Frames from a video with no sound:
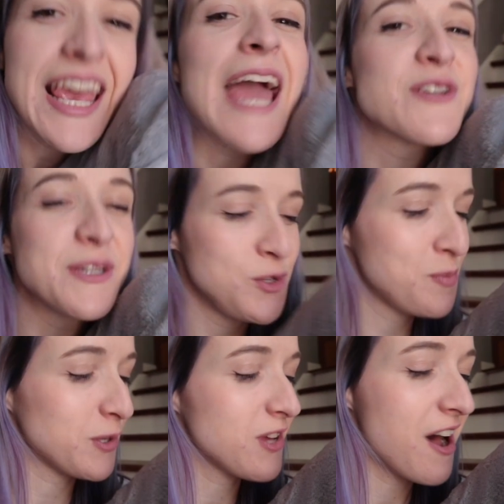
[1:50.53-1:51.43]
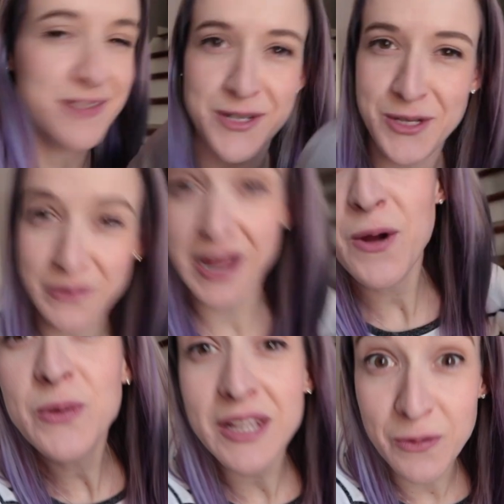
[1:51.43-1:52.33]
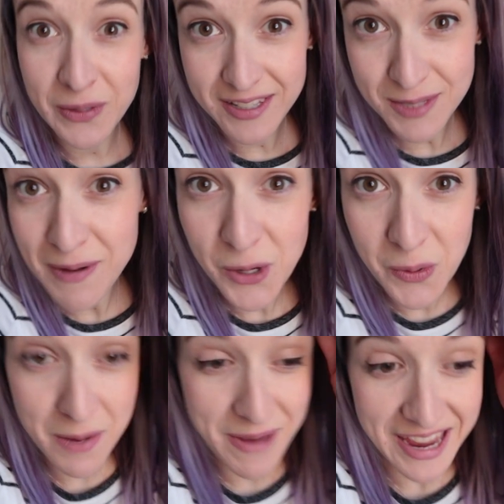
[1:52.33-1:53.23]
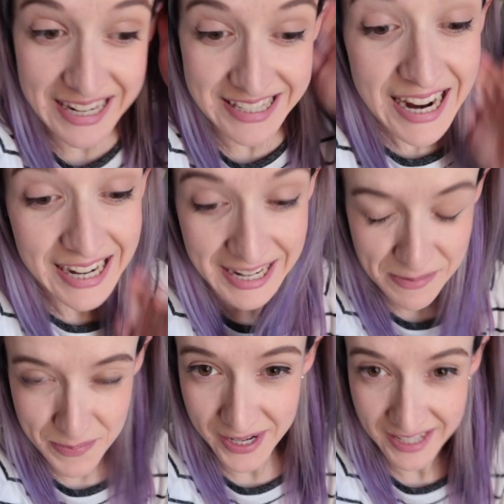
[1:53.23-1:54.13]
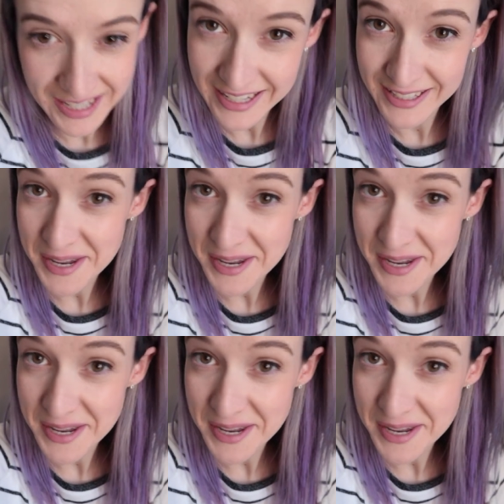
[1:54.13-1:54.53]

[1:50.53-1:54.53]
like actually super soft too. Not only will it smother away my anxiety, but it is